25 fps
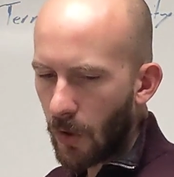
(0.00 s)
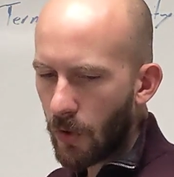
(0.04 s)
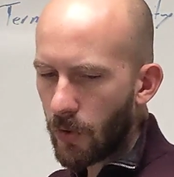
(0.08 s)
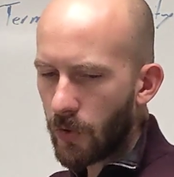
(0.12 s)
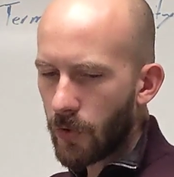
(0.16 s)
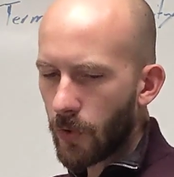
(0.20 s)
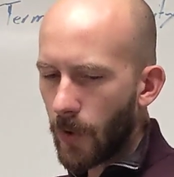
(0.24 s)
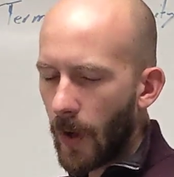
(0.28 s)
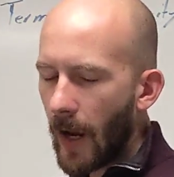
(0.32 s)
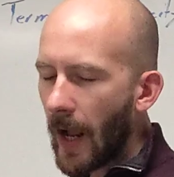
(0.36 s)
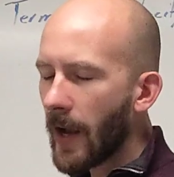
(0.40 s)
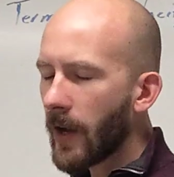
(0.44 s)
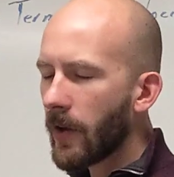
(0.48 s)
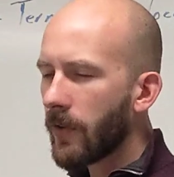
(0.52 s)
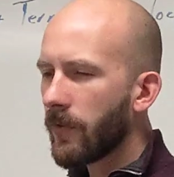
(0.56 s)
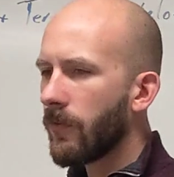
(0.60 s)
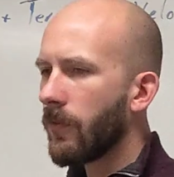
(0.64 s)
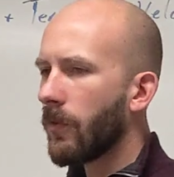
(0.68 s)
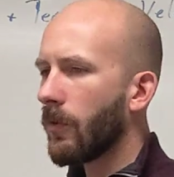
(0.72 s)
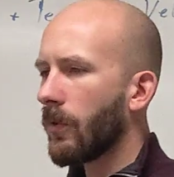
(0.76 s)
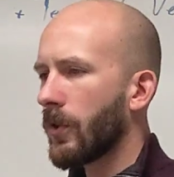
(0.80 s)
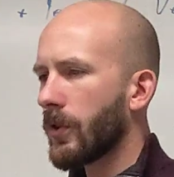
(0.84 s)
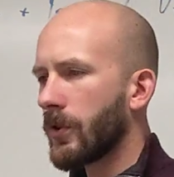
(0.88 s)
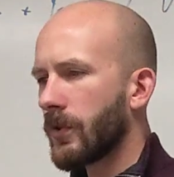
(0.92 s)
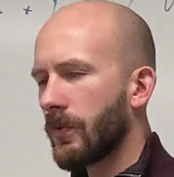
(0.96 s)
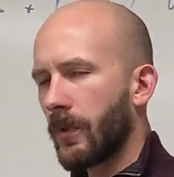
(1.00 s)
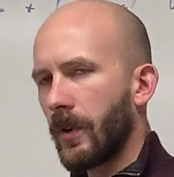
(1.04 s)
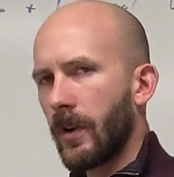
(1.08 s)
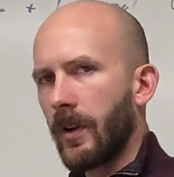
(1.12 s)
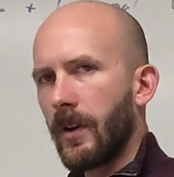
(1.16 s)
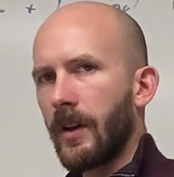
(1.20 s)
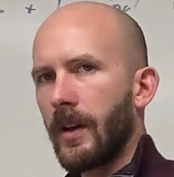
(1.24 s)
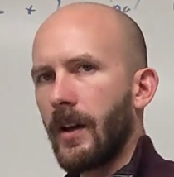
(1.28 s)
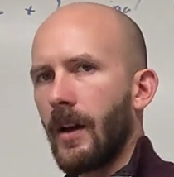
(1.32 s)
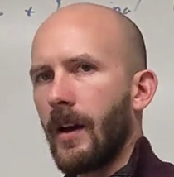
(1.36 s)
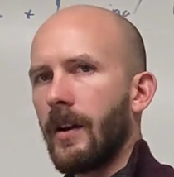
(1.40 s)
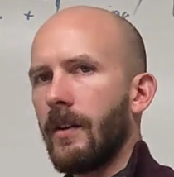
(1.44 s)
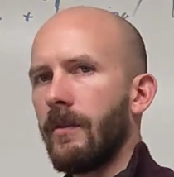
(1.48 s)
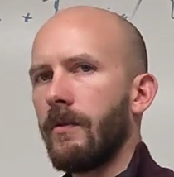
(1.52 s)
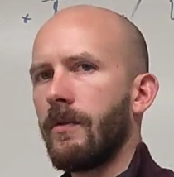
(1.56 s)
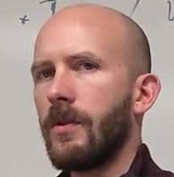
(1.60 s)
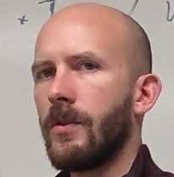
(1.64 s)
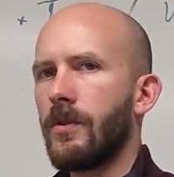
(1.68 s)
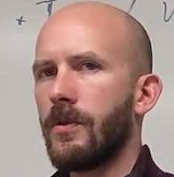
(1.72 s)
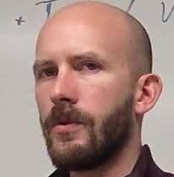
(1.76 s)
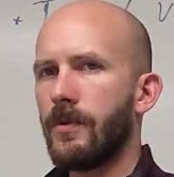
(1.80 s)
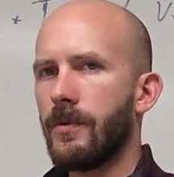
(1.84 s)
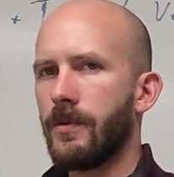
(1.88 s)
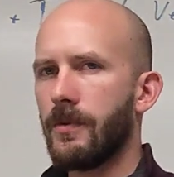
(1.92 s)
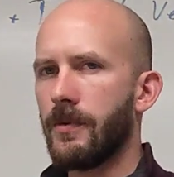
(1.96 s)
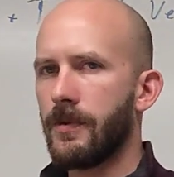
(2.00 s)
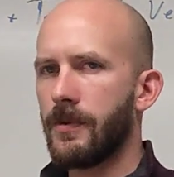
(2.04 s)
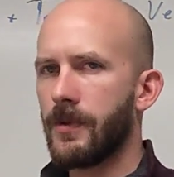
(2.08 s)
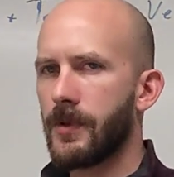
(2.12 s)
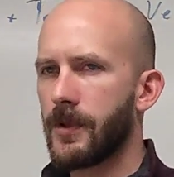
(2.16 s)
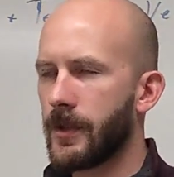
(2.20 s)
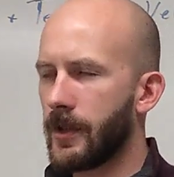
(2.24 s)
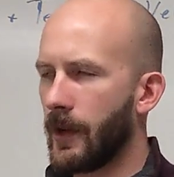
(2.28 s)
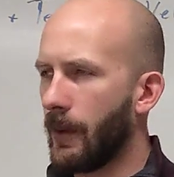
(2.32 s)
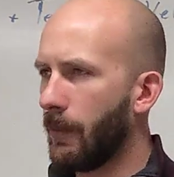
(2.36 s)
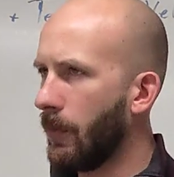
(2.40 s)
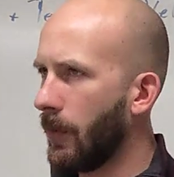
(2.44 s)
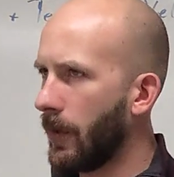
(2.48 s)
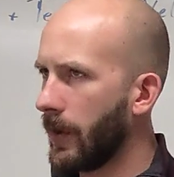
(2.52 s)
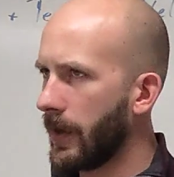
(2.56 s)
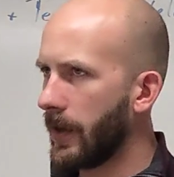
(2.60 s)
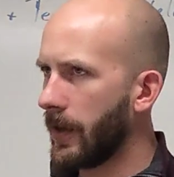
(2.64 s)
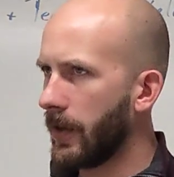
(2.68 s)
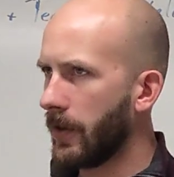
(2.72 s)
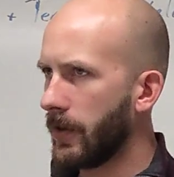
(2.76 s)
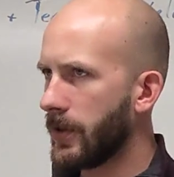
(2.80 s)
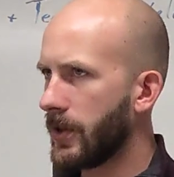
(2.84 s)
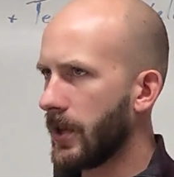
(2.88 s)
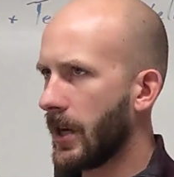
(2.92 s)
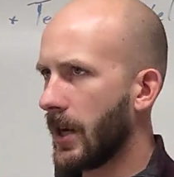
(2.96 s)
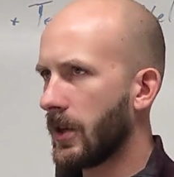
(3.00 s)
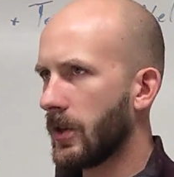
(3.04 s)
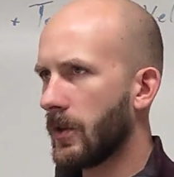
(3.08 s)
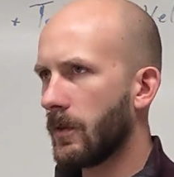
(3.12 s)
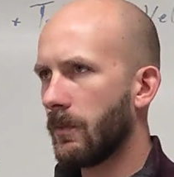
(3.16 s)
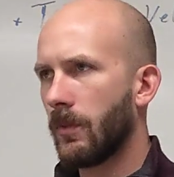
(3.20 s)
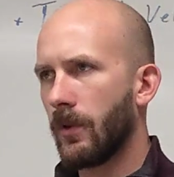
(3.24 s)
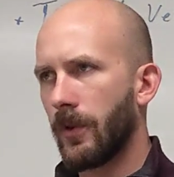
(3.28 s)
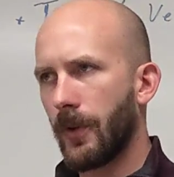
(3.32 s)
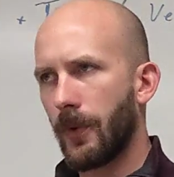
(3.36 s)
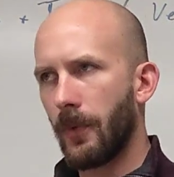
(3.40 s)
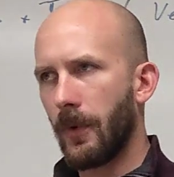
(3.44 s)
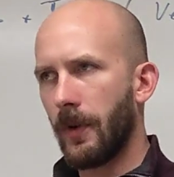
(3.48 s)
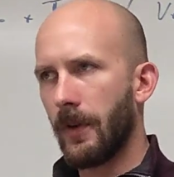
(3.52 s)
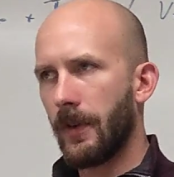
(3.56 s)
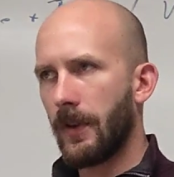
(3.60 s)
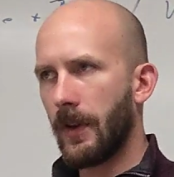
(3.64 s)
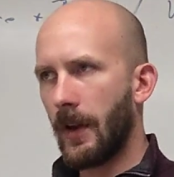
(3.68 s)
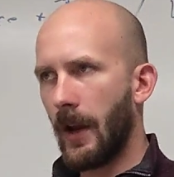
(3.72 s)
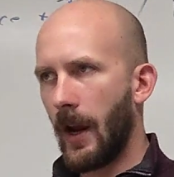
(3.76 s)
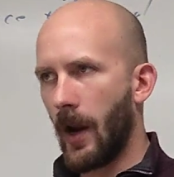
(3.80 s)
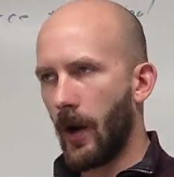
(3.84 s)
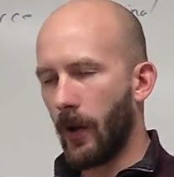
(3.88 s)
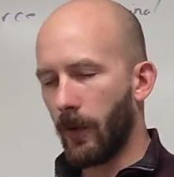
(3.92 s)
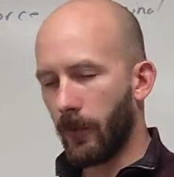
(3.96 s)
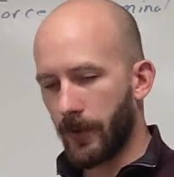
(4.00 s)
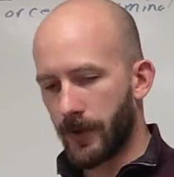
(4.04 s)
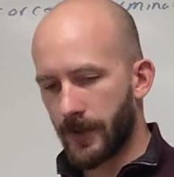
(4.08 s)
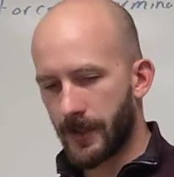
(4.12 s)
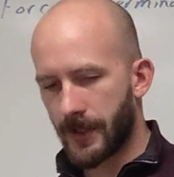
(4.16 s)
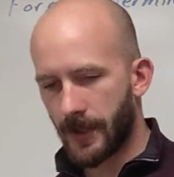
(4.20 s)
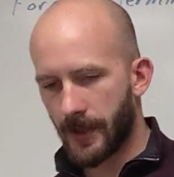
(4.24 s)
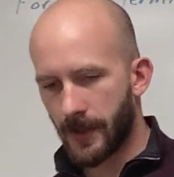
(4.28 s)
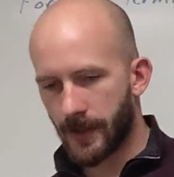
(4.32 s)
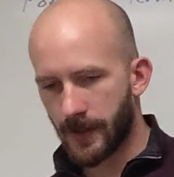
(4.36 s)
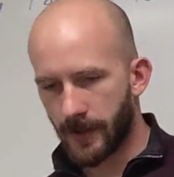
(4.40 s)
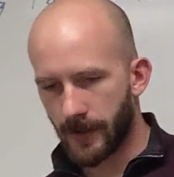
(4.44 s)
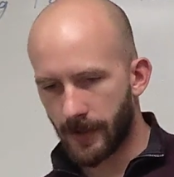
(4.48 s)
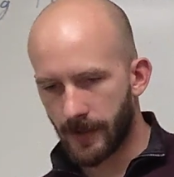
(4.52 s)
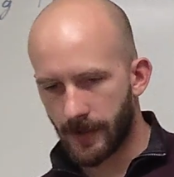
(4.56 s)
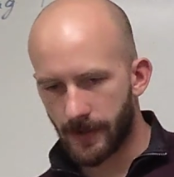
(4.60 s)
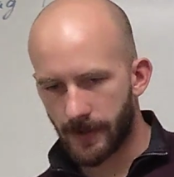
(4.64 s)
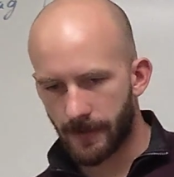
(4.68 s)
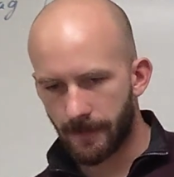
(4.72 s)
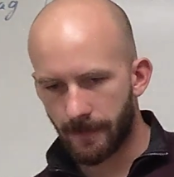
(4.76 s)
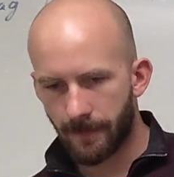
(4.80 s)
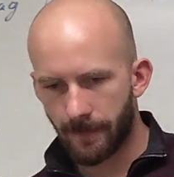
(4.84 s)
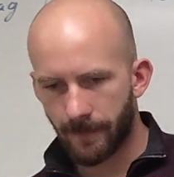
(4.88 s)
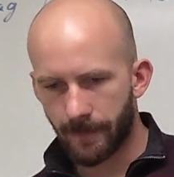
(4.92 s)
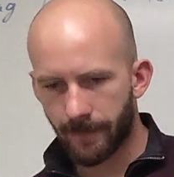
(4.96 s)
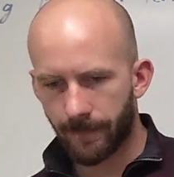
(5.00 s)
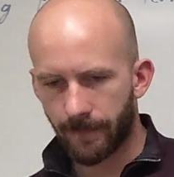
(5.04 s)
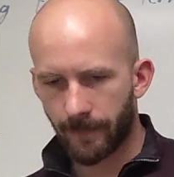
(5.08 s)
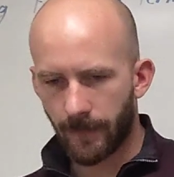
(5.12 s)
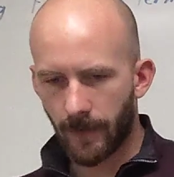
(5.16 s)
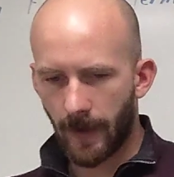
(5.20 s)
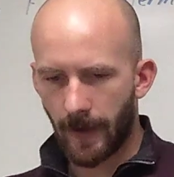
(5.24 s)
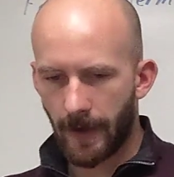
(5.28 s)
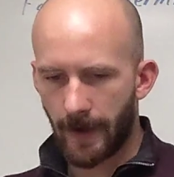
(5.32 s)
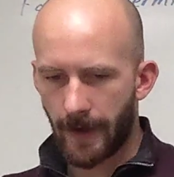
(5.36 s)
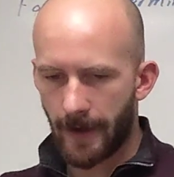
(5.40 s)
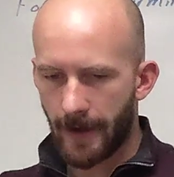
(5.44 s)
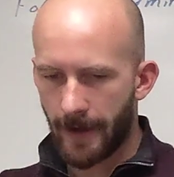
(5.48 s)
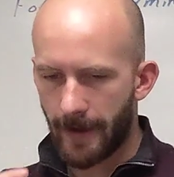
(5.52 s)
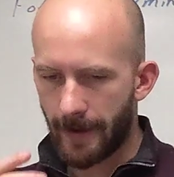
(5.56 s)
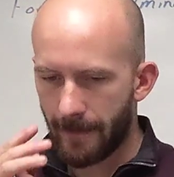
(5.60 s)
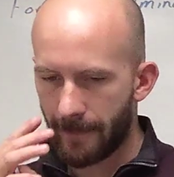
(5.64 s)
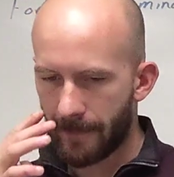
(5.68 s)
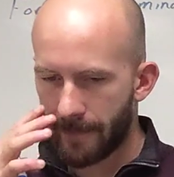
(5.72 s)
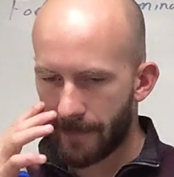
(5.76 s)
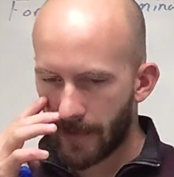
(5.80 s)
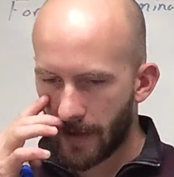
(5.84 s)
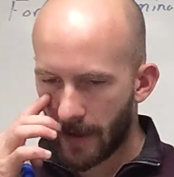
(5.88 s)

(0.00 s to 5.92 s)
drag force, we're going to kind of use somewhat interchangeably with air resistance. Um,